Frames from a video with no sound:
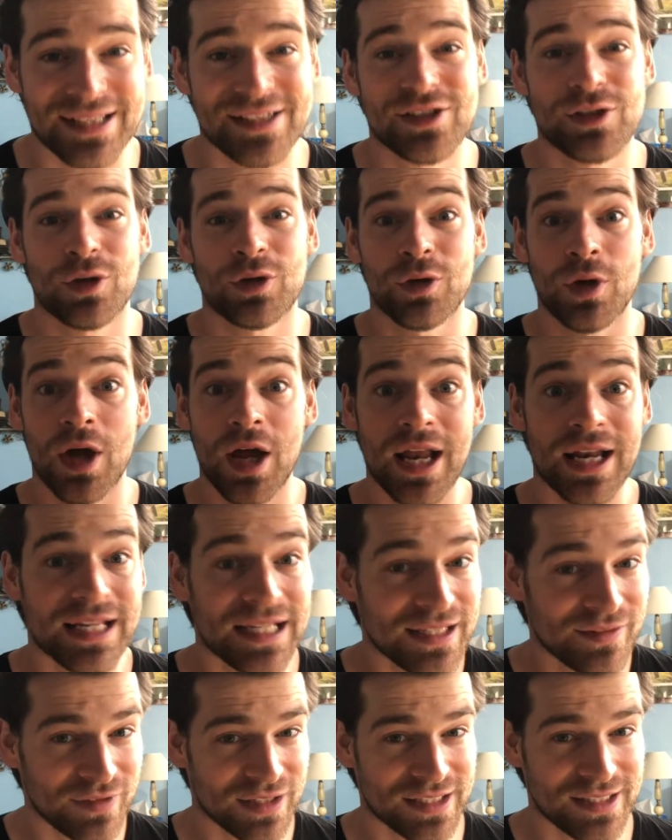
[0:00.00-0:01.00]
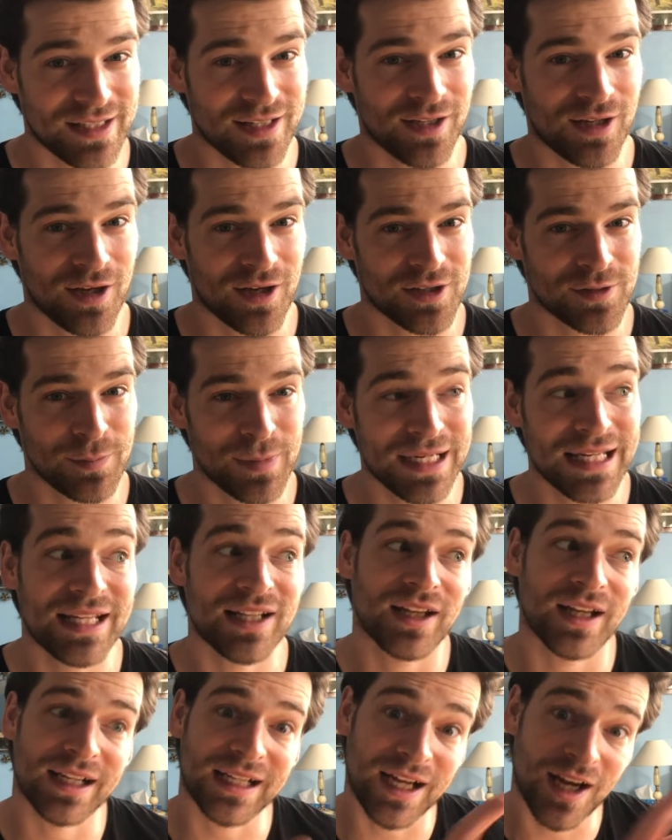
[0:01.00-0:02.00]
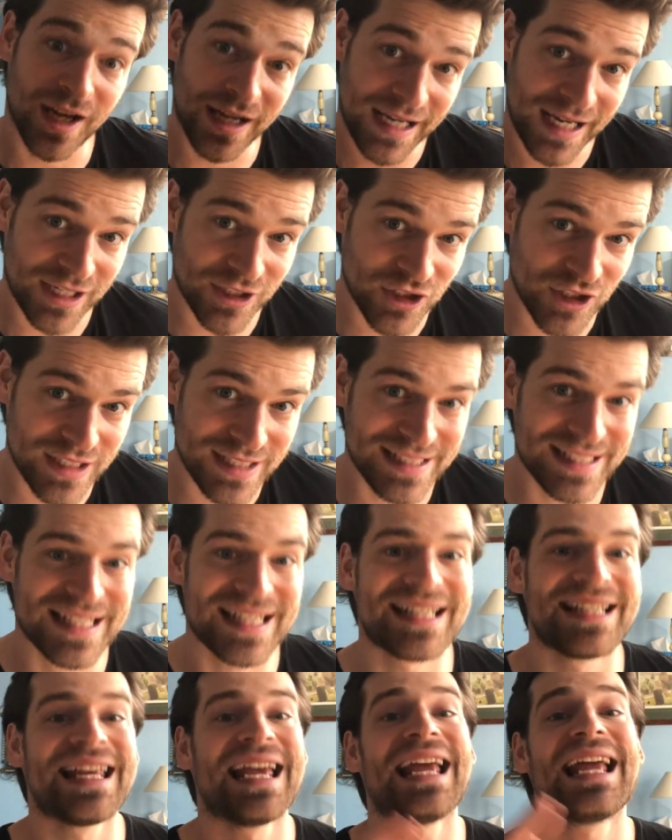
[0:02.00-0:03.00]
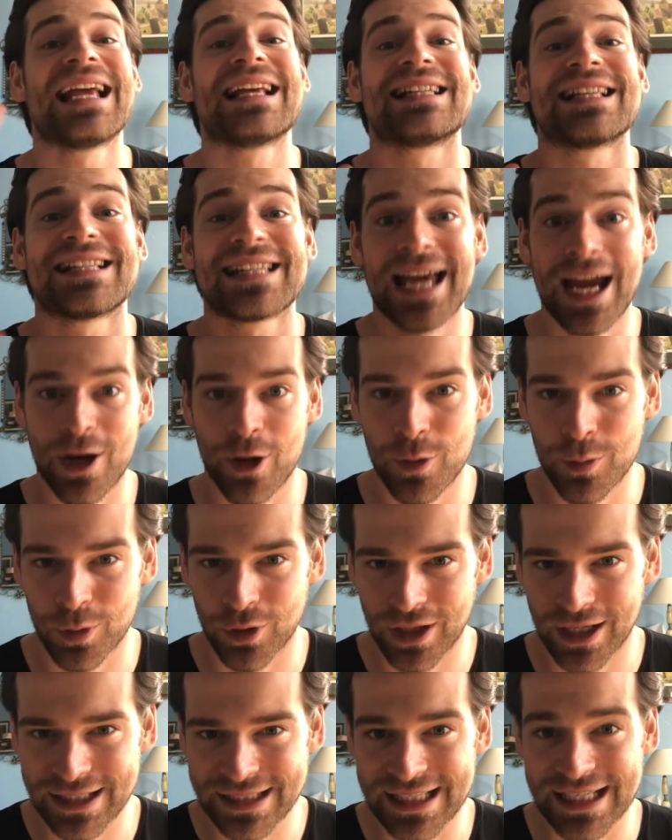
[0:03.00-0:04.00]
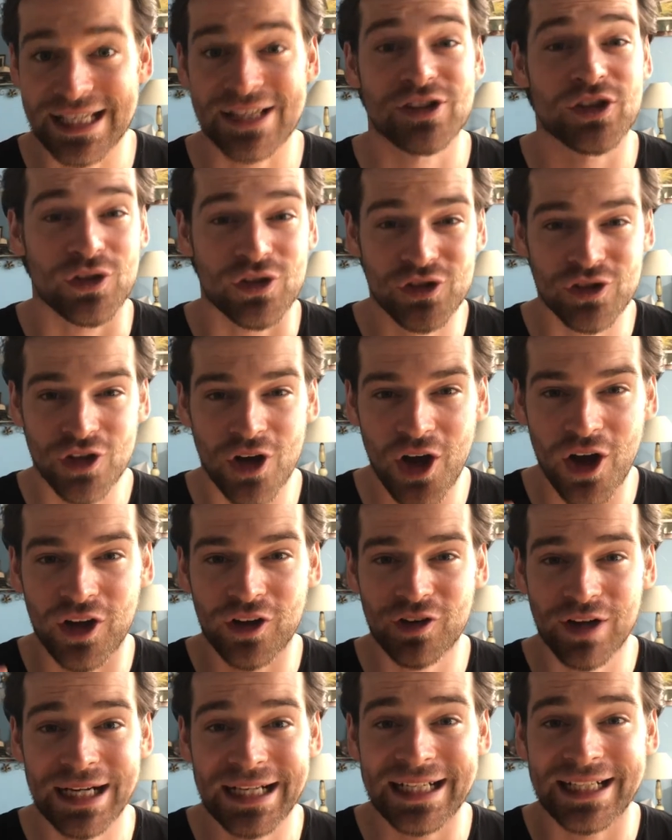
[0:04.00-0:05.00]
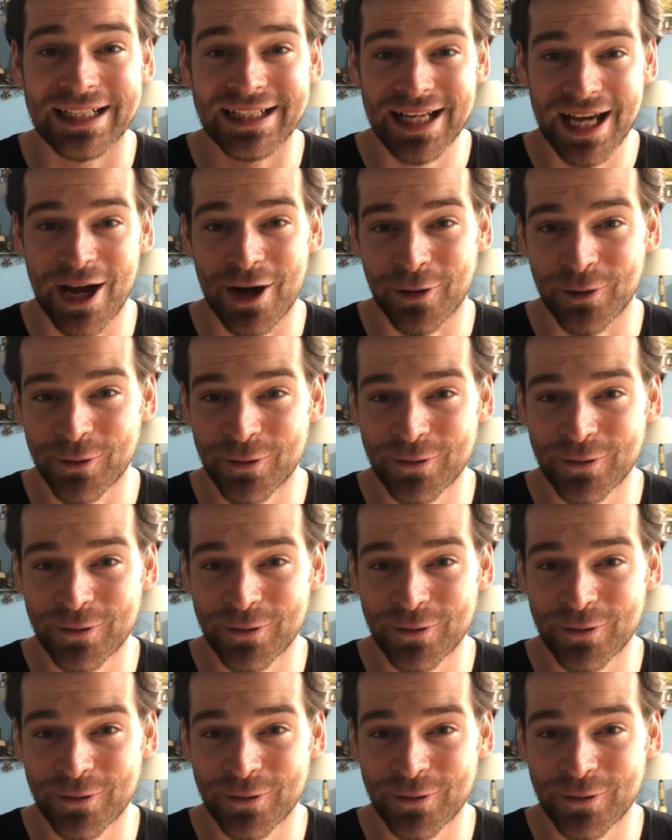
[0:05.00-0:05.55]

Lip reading: So leaving it to the last minute, like I actually did, is a terrible idea. So start cracking now.